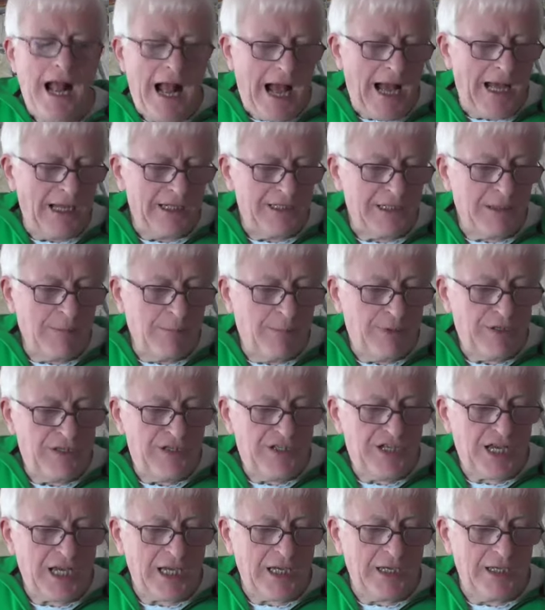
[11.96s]
And in
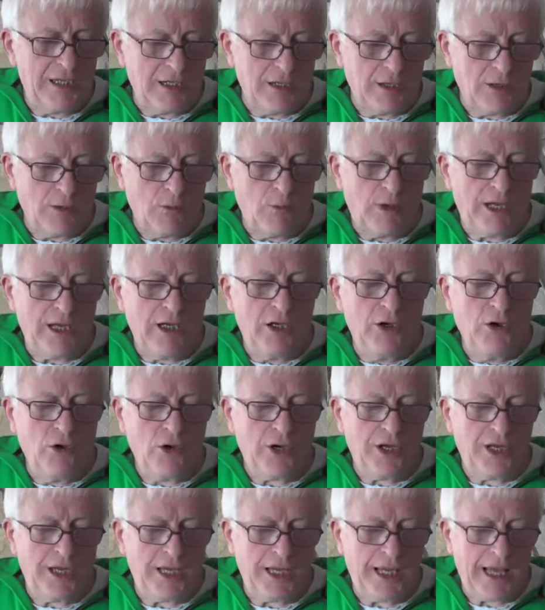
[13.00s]
particular, we're
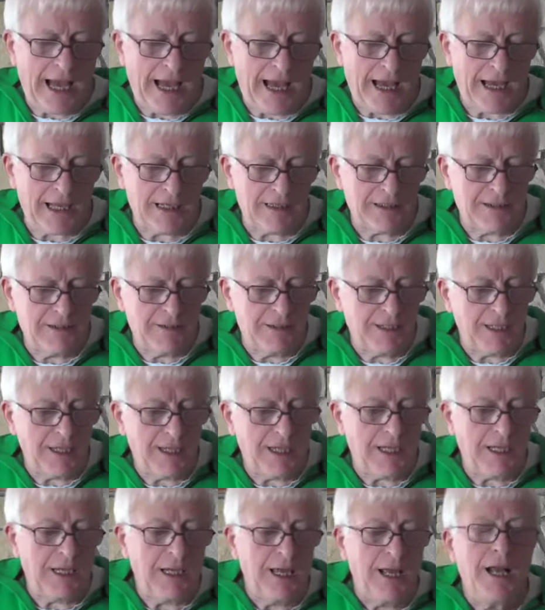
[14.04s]
looking at
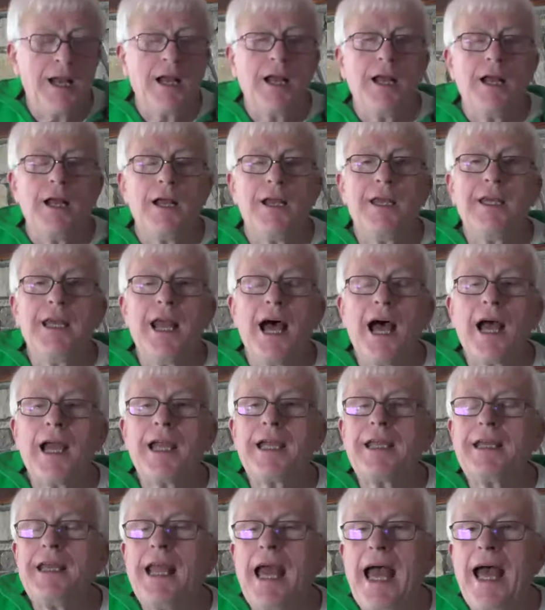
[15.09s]
the
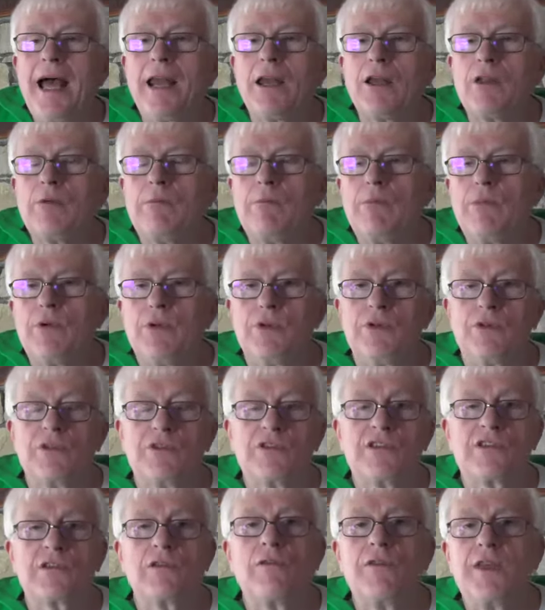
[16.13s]
nine
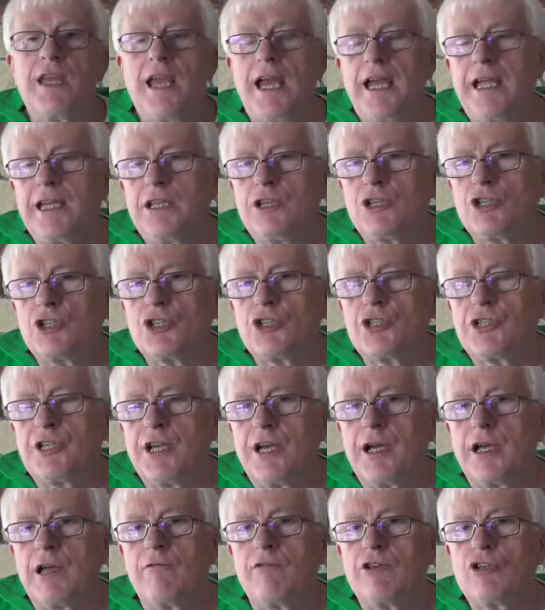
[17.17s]
elements of the ancient
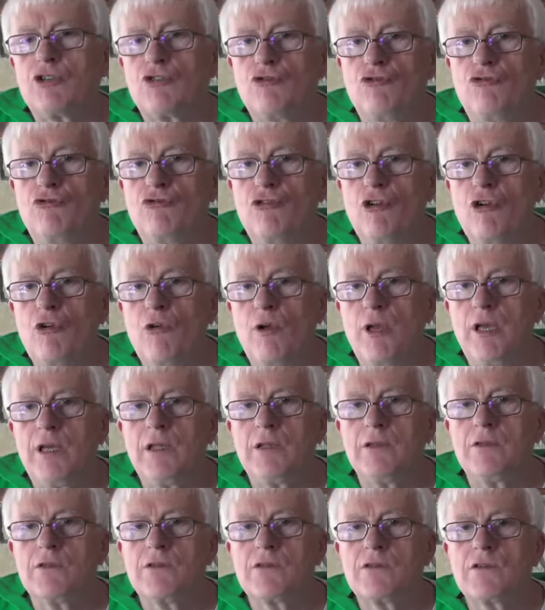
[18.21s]
Irish
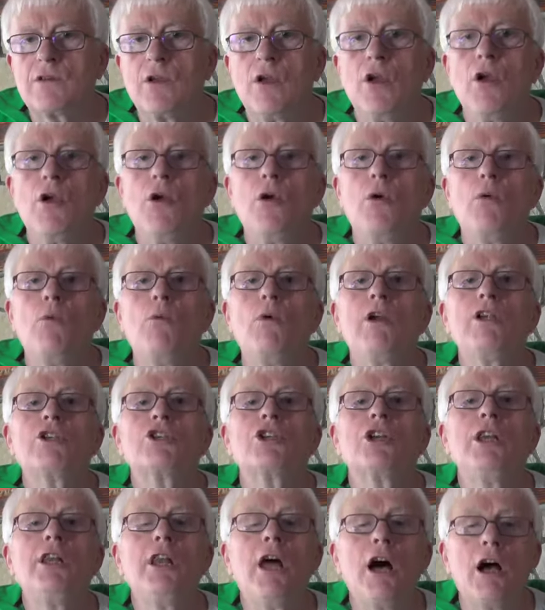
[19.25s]
Druids, which
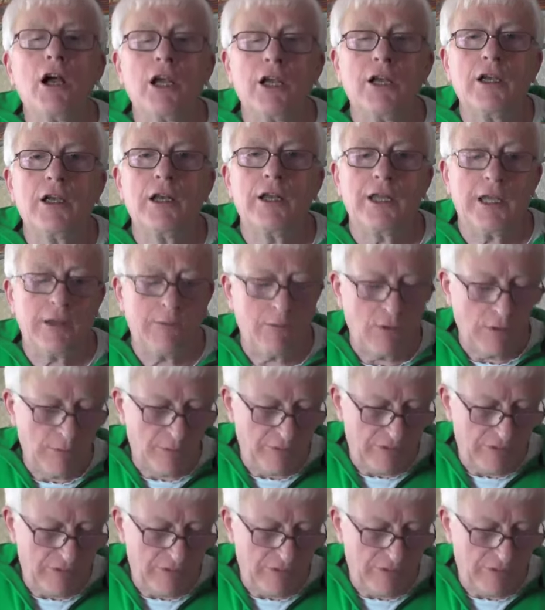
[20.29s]
luckily were